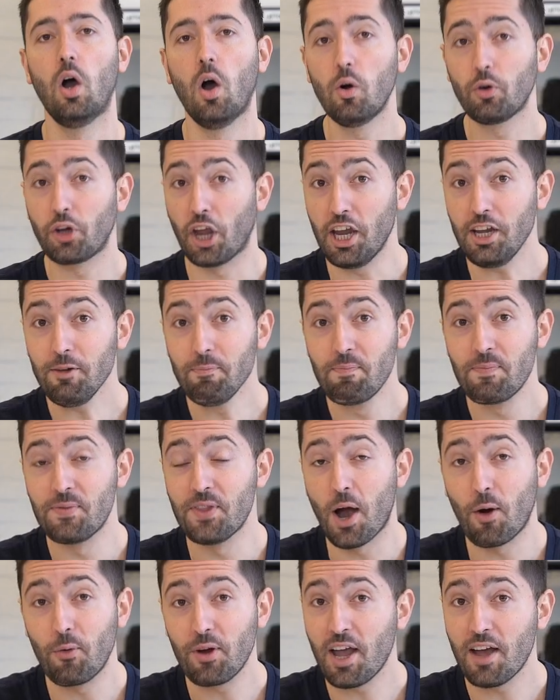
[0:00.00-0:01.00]
Okay,
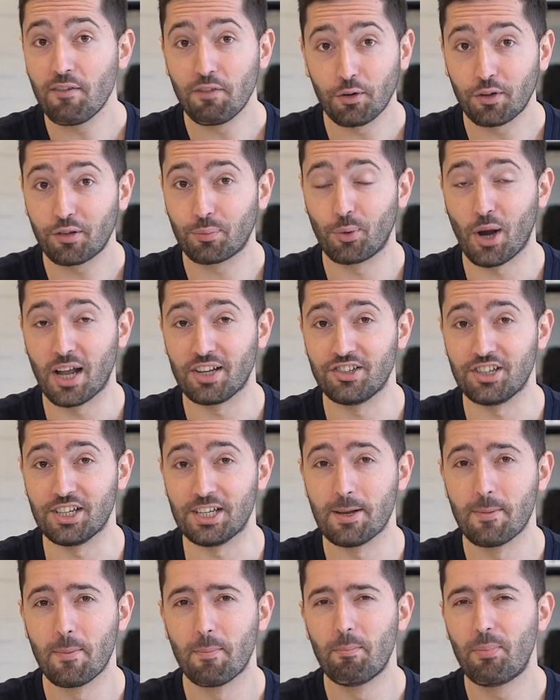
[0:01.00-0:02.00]
now we have our
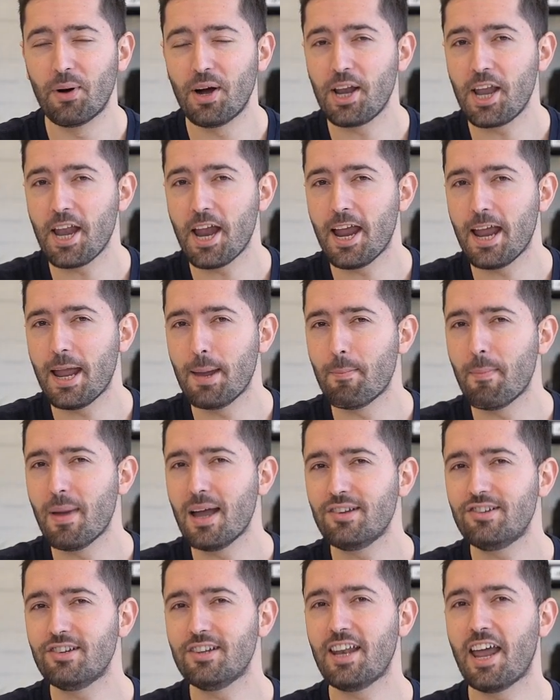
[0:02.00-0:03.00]
spreadsheet. But
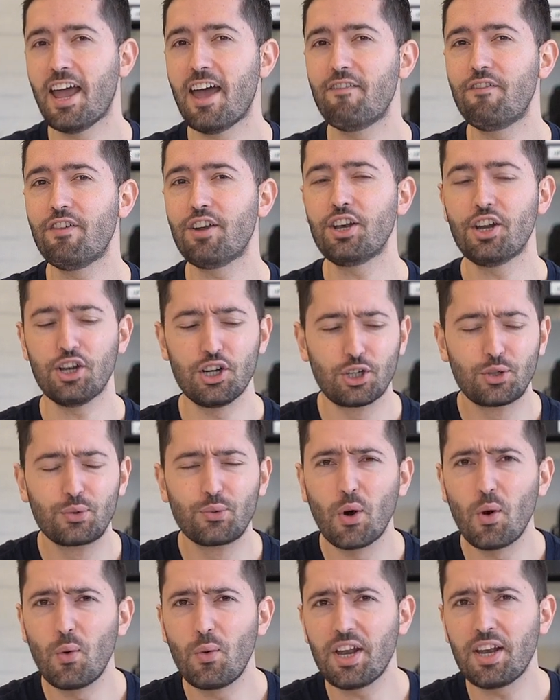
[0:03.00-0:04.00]
imagine having a
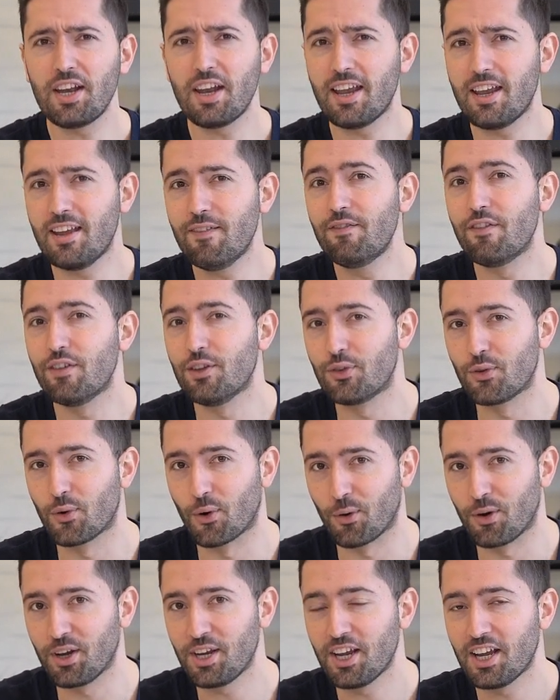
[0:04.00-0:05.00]
growing
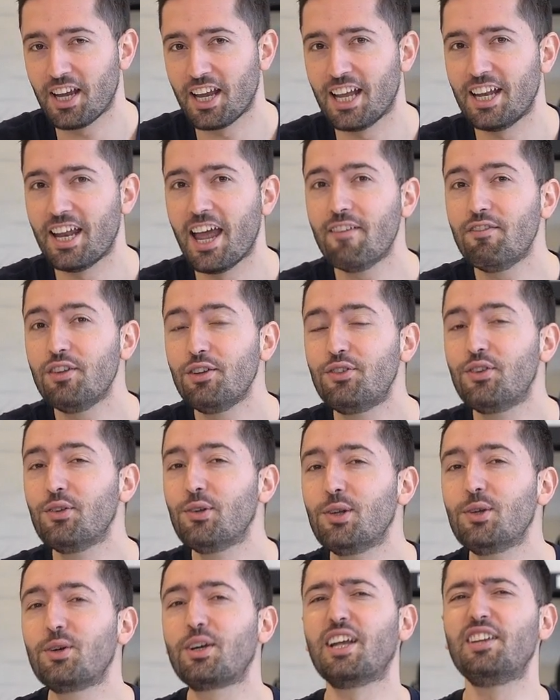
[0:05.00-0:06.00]
inventory and having to
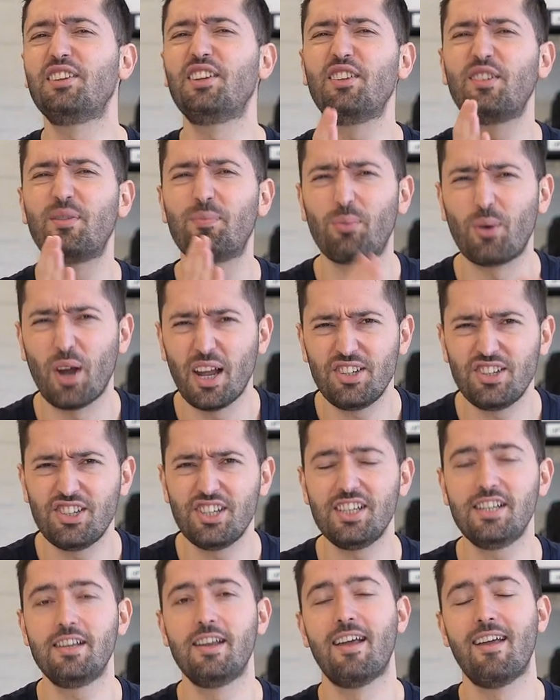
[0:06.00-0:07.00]
look at this
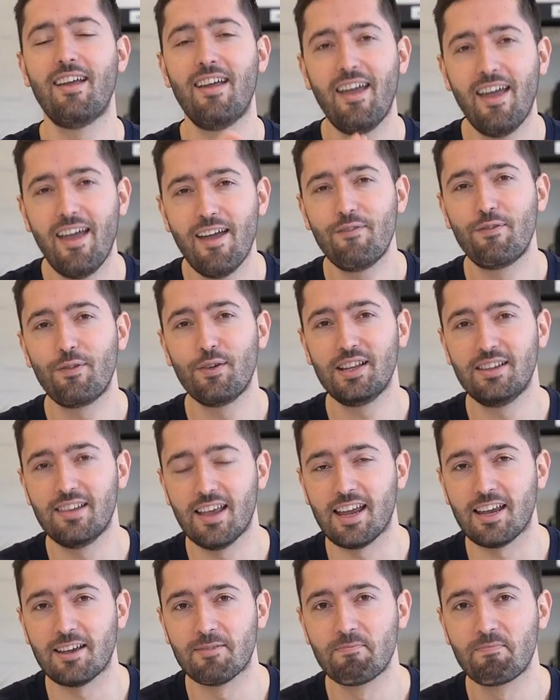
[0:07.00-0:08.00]
spreadsheet every
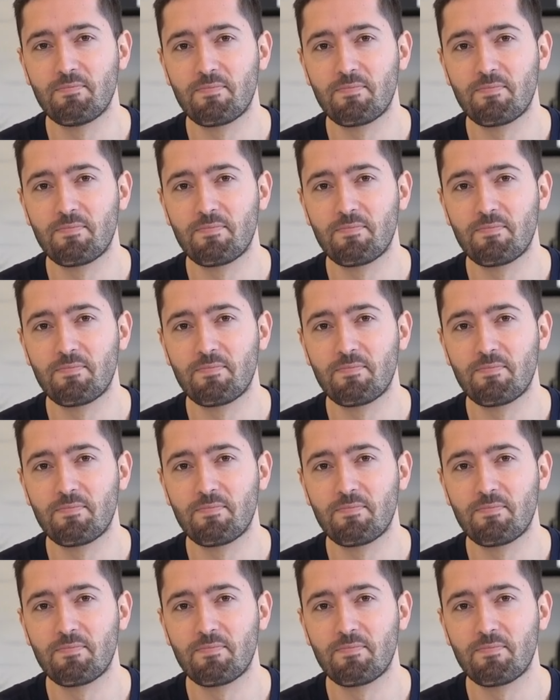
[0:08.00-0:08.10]
day.